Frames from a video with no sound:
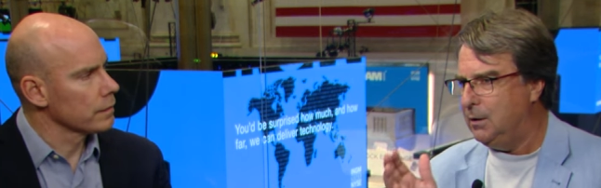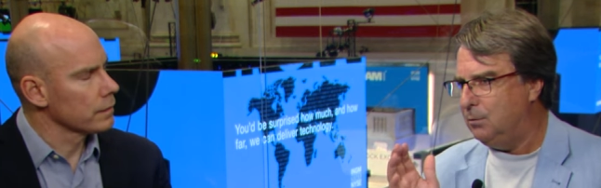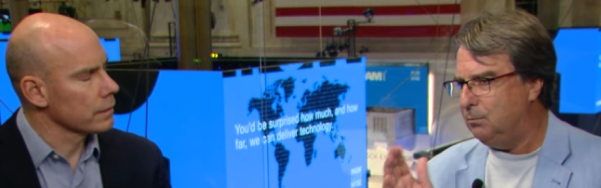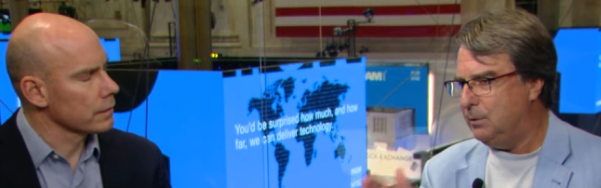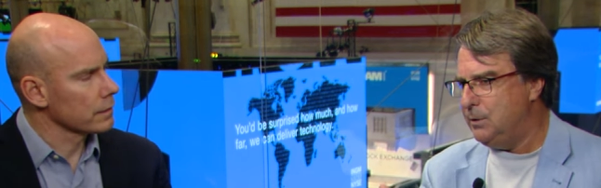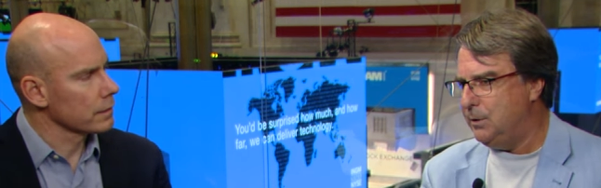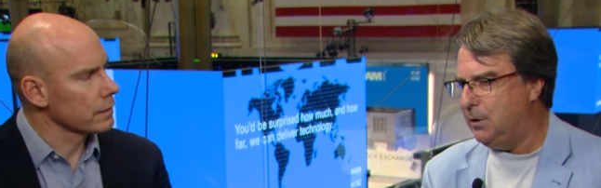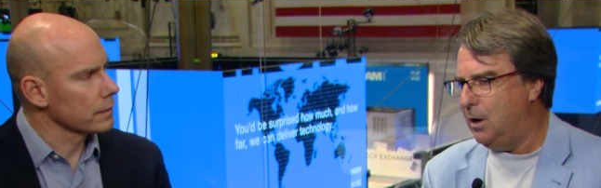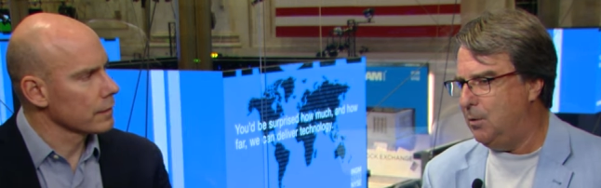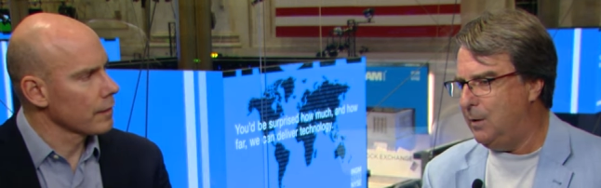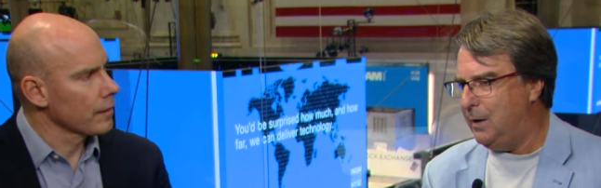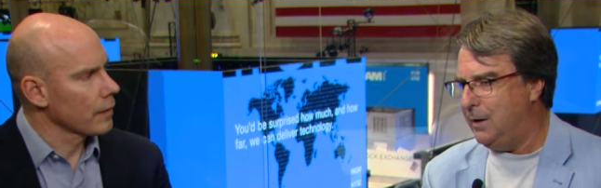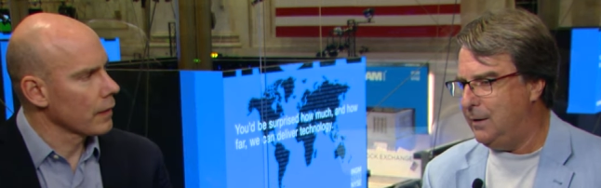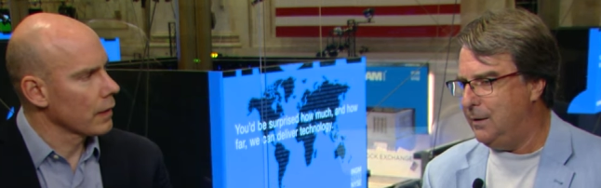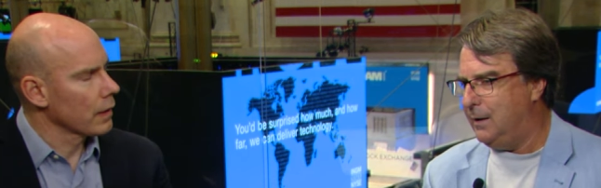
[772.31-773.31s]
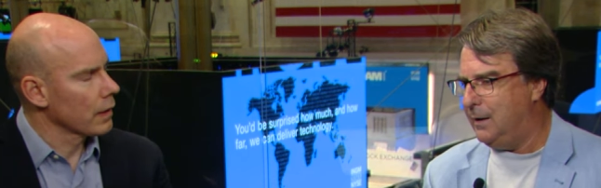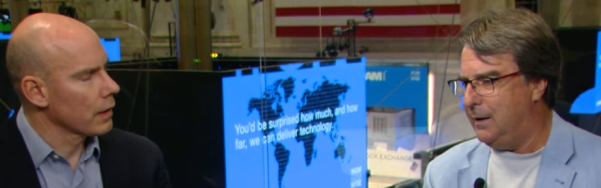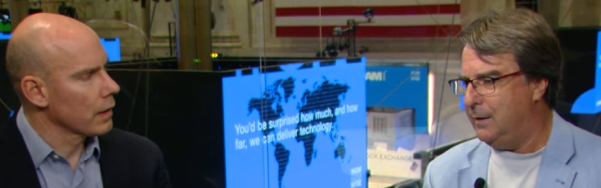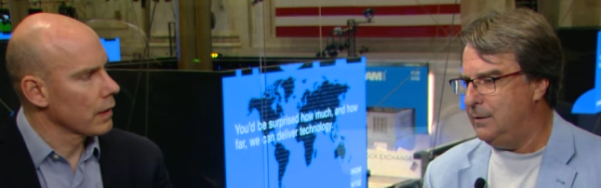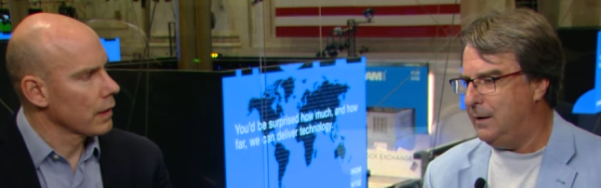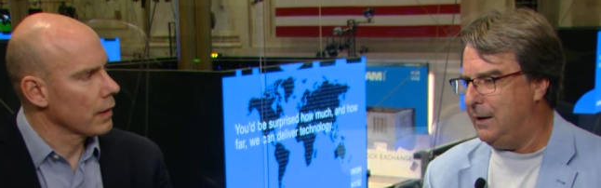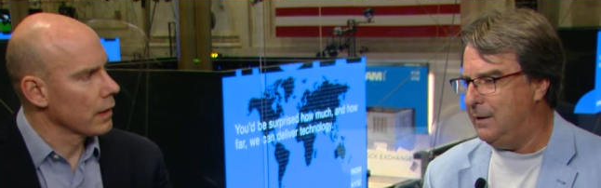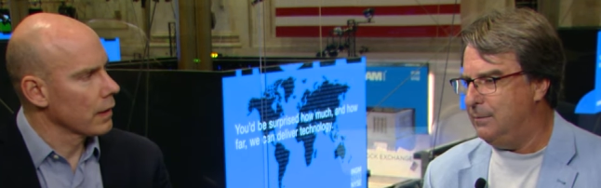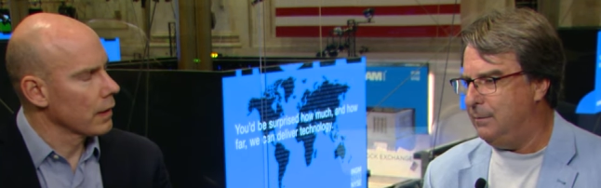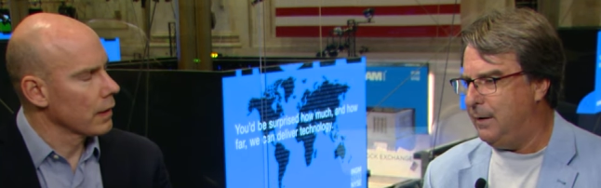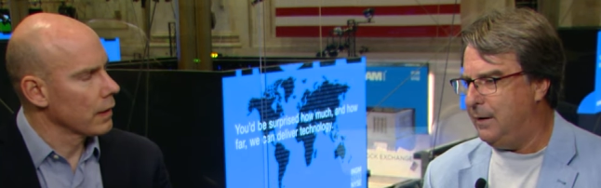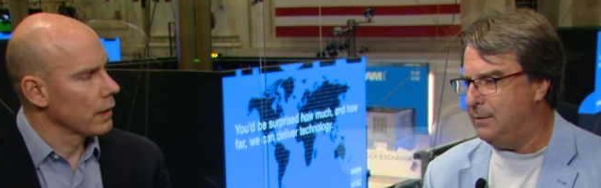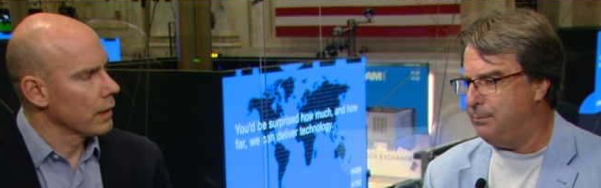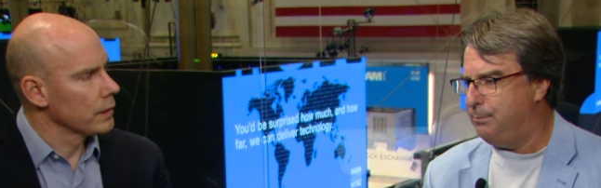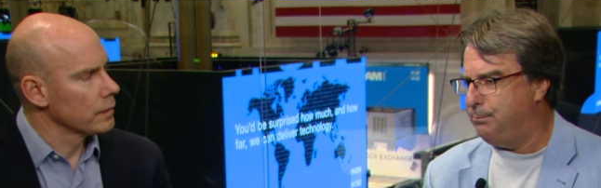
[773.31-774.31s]
Speaker 1: when you go in and, and,
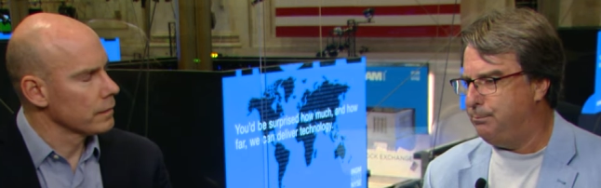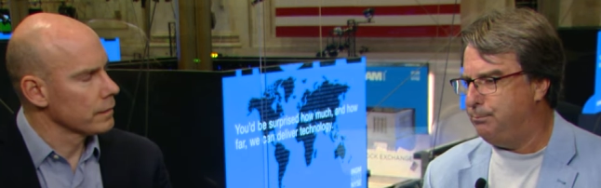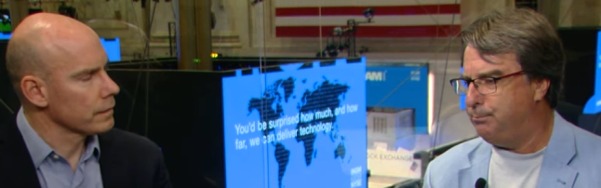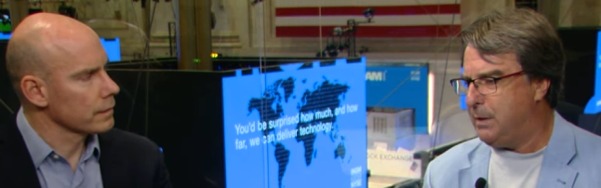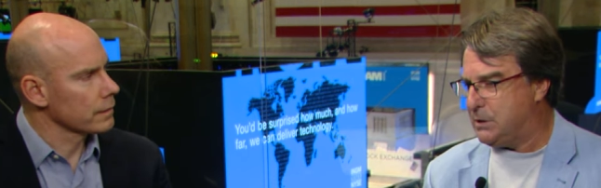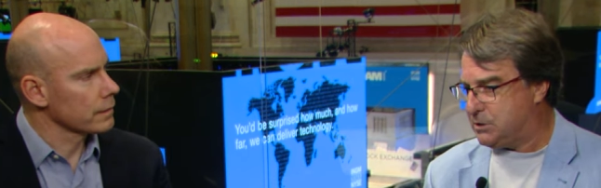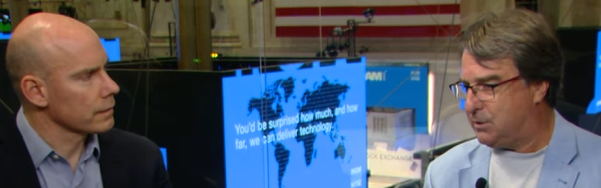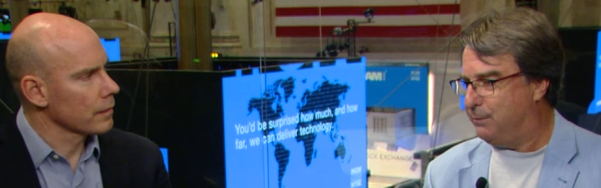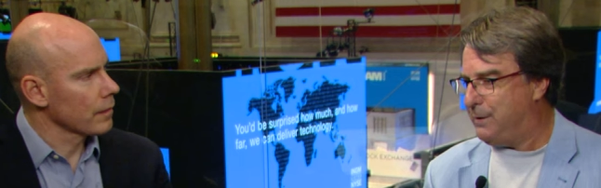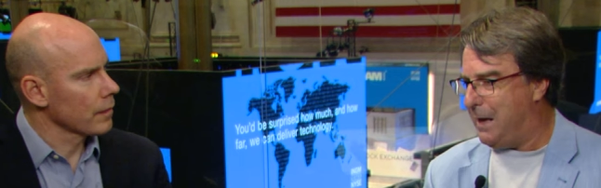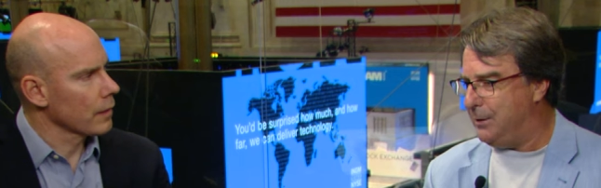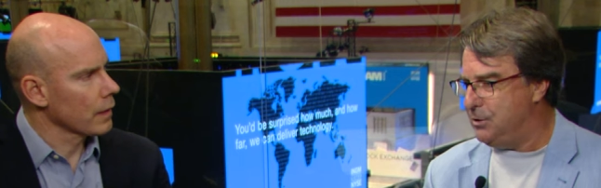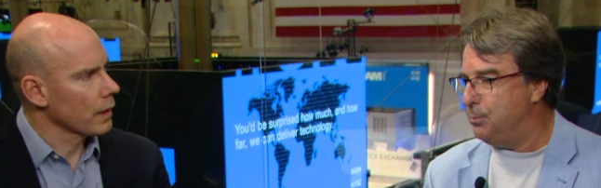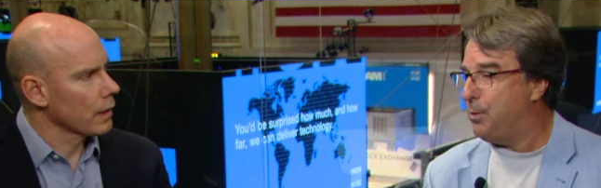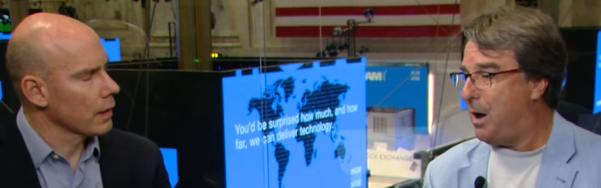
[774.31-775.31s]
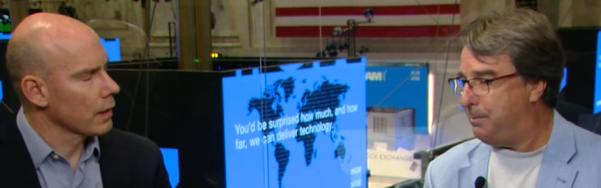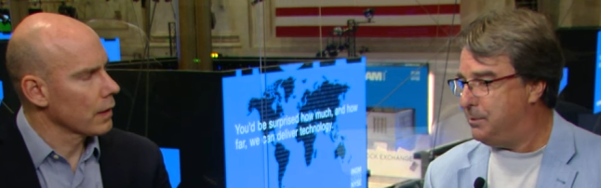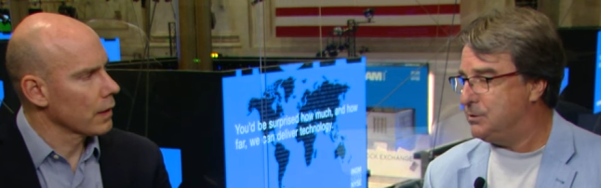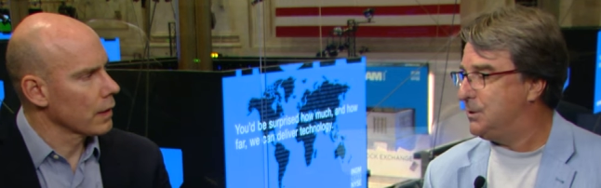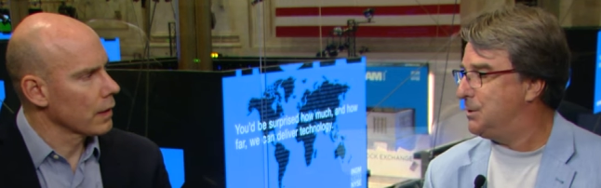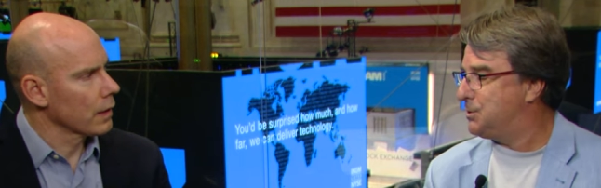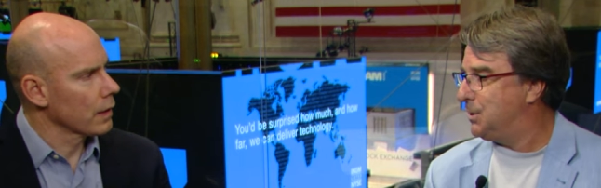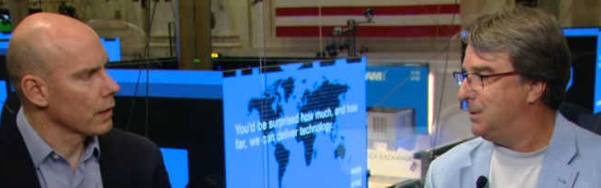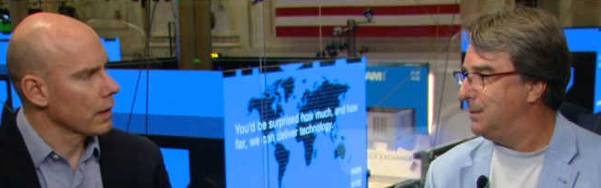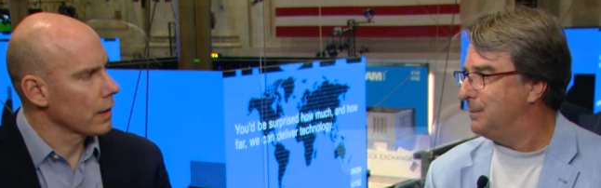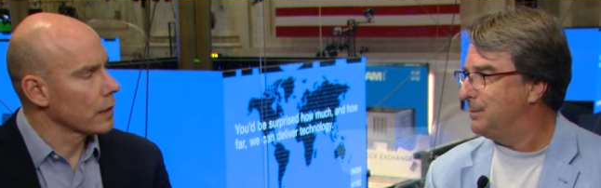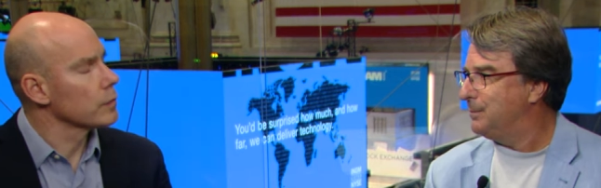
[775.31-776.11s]
and pitch the value proposition?